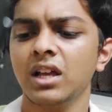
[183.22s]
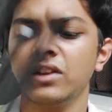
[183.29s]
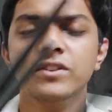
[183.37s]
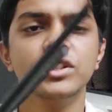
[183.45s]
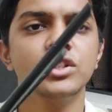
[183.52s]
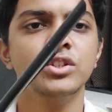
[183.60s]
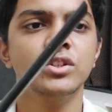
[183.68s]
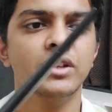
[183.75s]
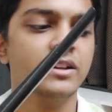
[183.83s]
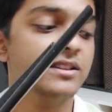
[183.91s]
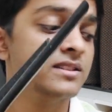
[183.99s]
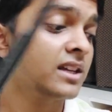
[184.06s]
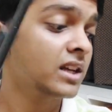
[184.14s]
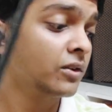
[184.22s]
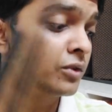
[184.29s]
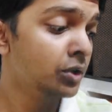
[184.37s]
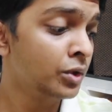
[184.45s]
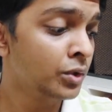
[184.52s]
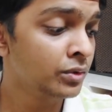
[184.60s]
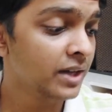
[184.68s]
which does allow you
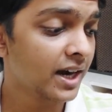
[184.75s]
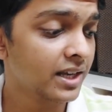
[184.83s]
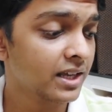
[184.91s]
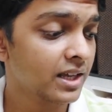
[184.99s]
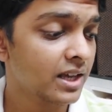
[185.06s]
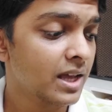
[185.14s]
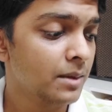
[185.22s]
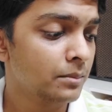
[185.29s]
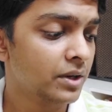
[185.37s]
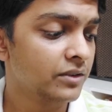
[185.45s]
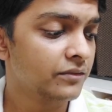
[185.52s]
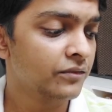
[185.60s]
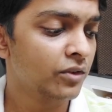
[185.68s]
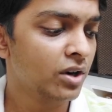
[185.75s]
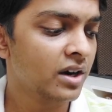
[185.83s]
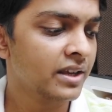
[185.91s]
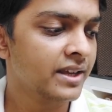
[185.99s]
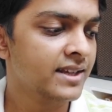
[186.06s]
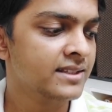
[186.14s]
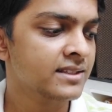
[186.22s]
to do that. But for our
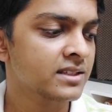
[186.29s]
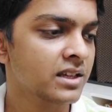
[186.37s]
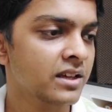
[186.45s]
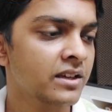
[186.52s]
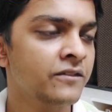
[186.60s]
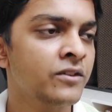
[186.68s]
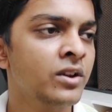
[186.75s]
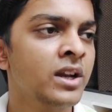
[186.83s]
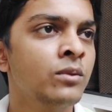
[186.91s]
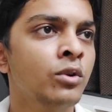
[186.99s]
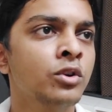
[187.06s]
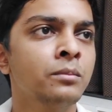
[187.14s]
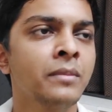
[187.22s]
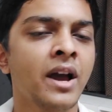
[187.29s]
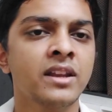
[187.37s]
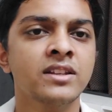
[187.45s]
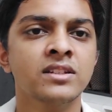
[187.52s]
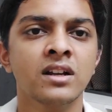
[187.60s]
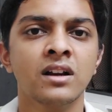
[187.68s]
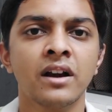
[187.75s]
case, if you really want to
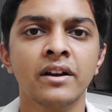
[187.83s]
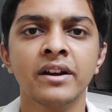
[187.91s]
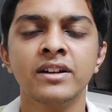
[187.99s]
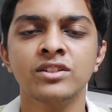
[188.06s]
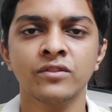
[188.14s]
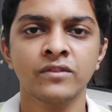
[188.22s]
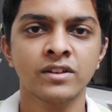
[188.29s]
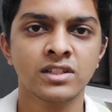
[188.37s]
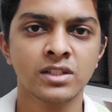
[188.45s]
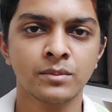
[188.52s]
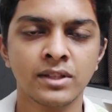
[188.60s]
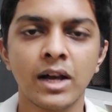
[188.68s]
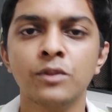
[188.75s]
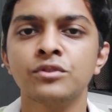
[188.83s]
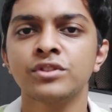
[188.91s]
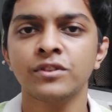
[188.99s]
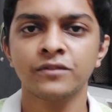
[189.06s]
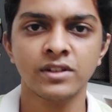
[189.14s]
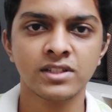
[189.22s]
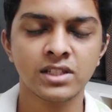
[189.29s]
manage hundreds of customers, thousands
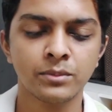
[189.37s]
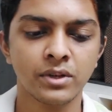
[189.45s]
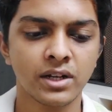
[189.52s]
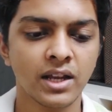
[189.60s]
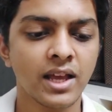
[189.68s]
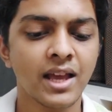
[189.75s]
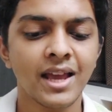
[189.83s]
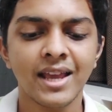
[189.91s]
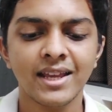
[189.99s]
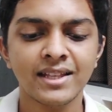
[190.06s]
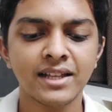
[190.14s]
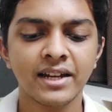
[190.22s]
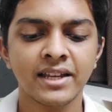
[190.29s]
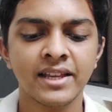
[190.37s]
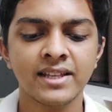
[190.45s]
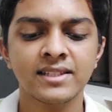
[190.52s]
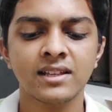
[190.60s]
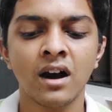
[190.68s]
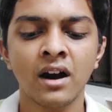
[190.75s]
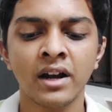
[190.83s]
of customers, in that
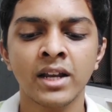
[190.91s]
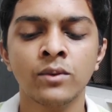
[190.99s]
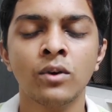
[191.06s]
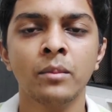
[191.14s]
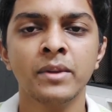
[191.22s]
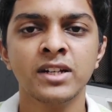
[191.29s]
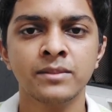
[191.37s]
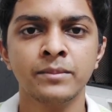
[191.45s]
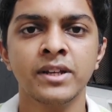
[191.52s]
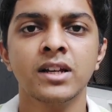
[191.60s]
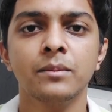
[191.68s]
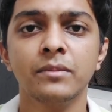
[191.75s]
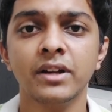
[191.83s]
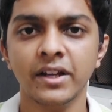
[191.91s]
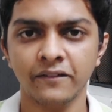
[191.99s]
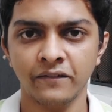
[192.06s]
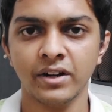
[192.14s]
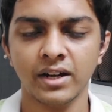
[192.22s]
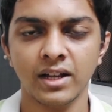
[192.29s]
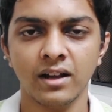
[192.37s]
case, our requirements become
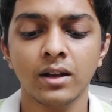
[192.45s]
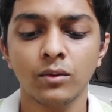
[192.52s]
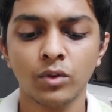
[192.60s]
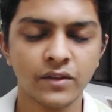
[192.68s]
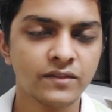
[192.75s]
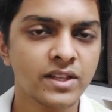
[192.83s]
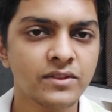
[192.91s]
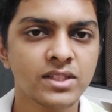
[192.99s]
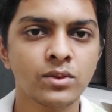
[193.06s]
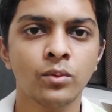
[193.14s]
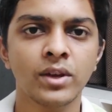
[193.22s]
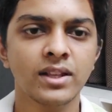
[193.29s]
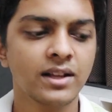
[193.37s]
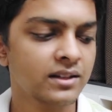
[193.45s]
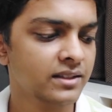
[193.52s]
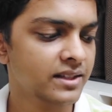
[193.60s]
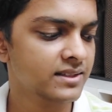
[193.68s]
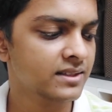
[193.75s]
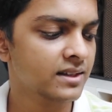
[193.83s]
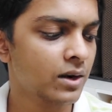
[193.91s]
different. What if there was a way that
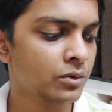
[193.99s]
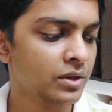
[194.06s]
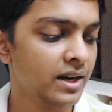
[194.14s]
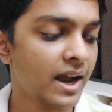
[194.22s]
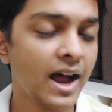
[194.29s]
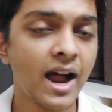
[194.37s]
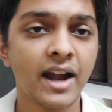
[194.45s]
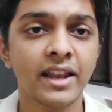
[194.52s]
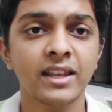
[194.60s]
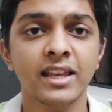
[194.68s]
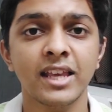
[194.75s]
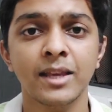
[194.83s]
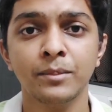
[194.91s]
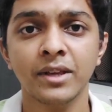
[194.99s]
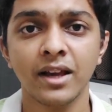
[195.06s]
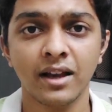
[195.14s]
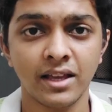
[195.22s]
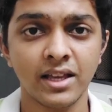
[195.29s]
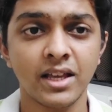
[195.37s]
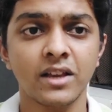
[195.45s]
this router had an
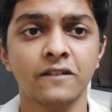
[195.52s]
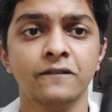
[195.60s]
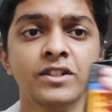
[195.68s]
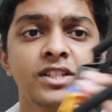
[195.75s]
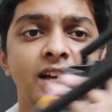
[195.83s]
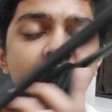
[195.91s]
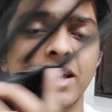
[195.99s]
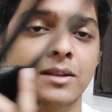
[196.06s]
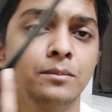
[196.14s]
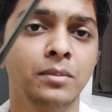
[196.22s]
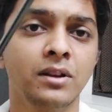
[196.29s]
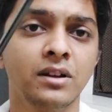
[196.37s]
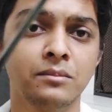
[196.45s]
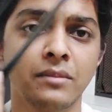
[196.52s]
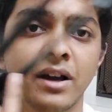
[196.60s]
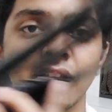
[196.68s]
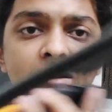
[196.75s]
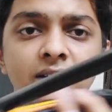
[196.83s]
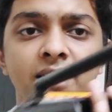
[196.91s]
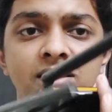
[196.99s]
API, which I can plug
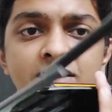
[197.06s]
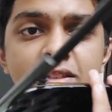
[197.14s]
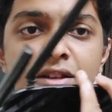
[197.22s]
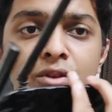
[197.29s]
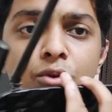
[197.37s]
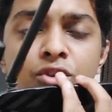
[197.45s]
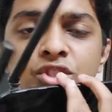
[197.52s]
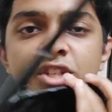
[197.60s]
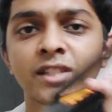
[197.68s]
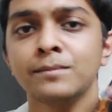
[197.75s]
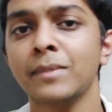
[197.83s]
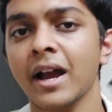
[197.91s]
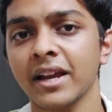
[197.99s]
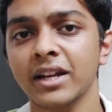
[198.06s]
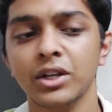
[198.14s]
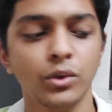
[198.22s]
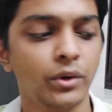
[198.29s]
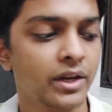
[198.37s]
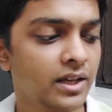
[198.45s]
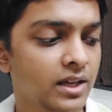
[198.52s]
my, like say, Node.js back
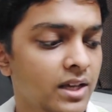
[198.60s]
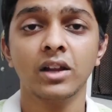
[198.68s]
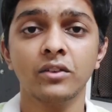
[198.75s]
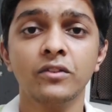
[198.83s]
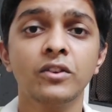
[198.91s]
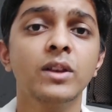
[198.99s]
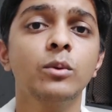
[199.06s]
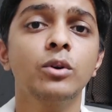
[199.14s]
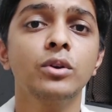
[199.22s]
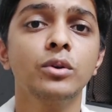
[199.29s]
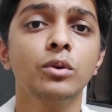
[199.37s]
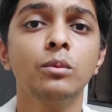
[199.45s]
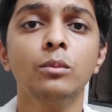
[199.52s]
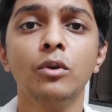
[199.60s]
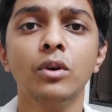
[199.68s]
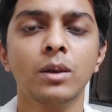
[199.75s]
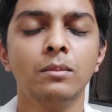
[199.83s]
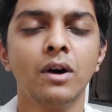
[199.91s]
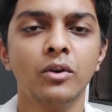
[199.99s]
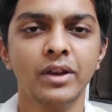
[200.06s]
into it? Now, if you really want to know more
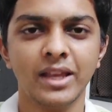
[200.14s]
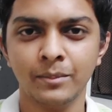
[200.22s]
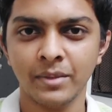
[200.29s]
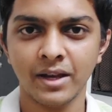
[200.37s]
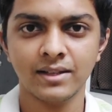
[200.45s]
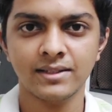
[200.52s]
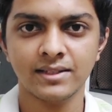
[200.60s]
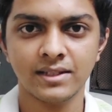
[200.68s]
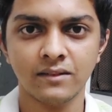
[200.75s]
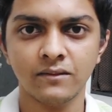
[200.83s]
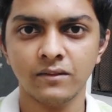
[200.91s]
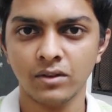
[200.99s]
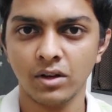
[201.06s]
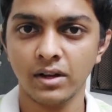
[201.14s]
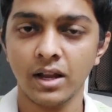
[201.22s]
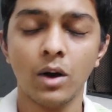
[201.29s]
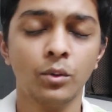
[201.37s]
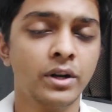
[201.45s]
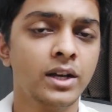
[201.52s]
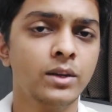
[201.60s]
about API itself and
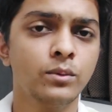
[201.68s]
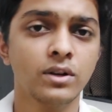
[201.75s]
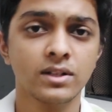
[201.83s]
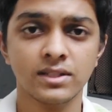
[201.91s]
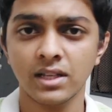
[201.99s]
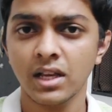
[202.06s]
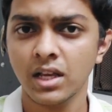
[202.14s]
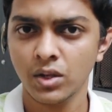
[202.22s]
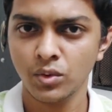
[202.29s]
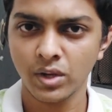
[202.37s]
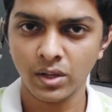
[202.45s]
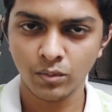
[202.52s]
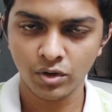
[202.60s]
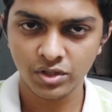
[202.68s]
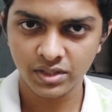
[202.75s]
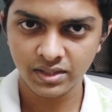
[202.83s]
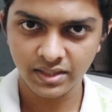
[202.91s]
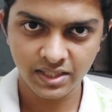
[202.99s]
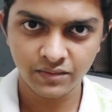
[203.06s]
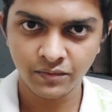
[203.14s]
how it really works, you can watch
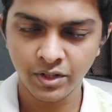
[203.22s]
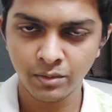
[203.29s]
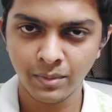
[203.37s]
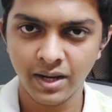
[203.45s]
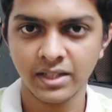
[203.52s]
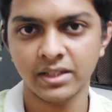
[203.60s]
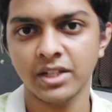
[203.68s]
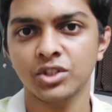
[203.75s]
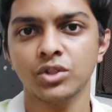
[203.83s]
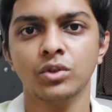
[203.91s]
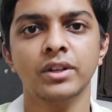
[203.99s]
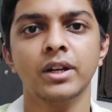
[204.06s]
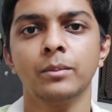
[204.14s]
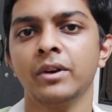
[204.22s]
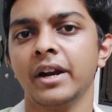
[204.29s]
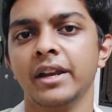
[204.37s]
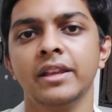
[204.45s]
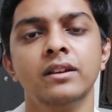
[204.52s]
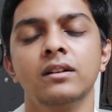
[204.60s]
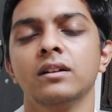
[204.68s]
this video by Hitesh Chaudhary up
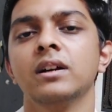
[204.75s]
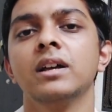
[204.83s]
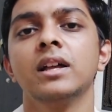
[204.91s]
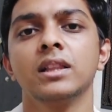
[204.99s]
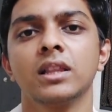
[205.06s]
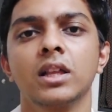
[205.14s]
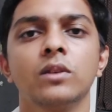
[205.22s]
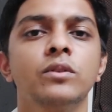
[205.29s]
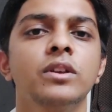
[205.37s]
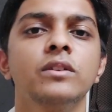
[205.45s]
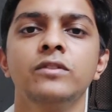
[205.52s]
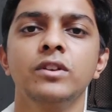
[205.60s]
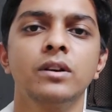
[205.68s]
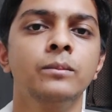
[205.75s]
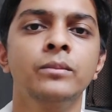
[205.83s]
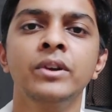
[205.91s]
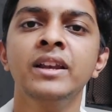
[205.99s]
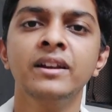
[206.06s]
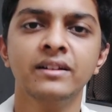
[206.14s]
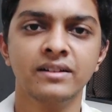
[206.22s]
right here. That will give you a
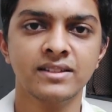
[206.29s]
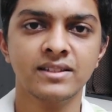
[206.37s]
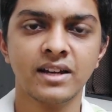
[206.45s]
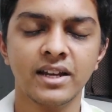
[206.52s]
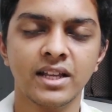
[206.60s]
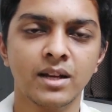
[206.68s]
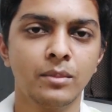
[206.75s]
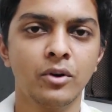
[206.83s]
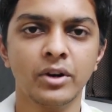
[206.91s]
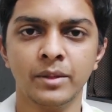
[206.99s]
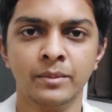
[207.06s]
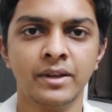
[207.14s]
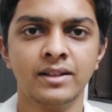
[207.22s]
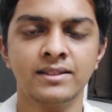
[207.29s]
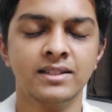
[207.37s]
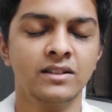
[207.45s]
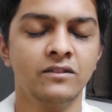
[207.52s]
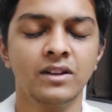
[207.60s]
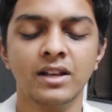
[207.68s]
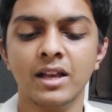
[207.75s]
brilliant understanding about API
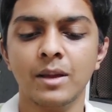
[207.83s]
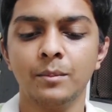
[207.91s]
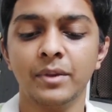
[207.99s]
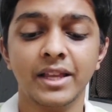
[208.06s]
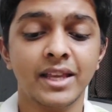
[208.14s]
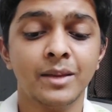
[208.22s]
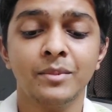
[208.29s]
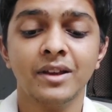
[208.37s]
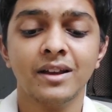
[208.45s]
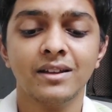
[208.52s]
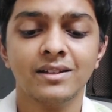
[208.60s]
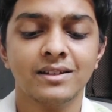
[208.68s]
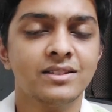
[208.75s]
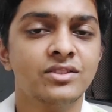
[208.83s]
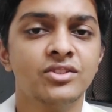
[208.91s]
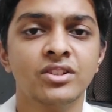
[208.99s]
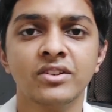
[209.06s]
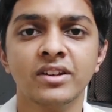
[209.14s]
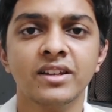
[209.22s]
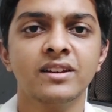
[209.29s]
itself. But API is
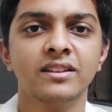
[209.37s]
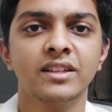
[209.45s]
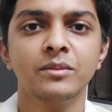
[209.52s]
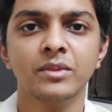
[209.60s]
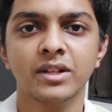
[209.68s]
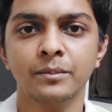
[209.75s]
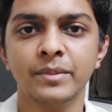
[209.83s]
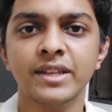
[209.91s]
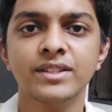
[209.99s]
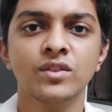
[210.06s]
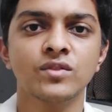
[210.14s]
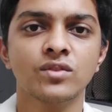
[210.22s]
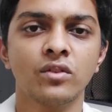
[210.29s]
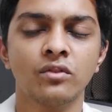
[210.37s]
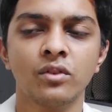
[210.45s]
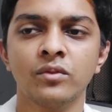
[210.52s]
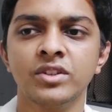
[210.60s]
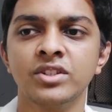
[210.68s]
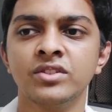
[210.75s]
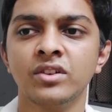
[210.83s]
generally nothing but a piece of software
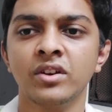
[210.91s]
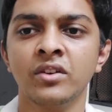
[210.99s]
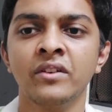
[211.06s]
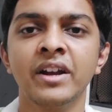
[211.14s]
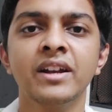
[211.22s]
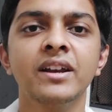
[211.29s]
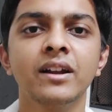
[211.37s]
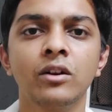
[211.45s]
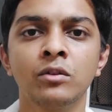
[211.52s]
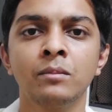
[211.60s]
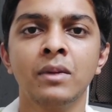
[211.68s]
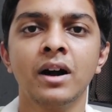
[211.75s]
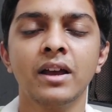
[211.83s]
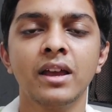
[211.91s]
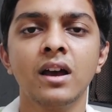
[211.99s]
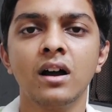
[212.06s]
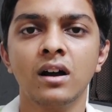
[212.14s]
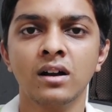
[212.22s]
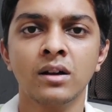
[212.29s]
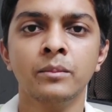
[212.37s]
which is rented out by
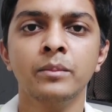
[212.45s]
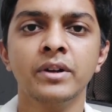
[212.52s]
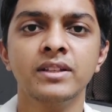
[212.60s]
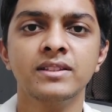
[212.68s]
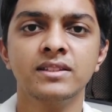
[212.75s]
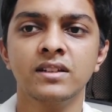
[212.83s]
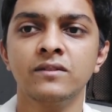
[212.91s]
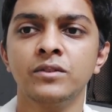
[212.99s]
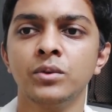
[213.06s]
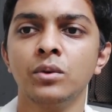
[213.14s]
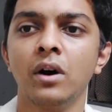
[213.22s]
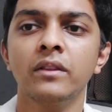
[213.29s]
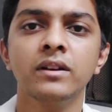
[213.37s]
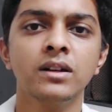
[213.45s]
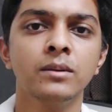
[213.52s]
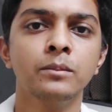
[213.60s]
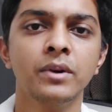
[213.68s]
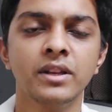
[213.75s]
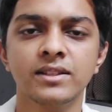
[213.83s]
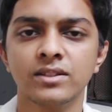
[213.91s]
a company itself to other
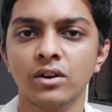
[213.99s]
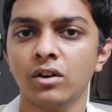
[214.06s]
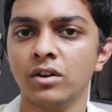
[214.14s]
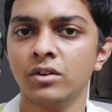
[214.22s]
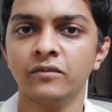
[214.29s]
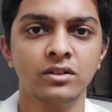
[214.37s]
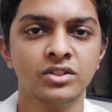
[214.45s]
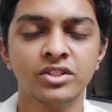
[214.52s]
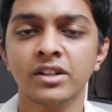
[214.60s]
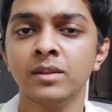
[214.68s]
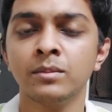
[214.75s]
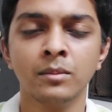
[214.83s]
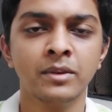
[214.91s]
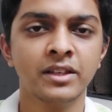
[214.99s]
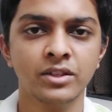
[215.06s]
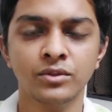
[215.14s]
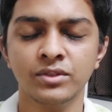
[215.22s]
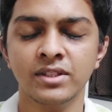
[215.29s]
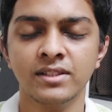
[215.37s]
companies or a general public use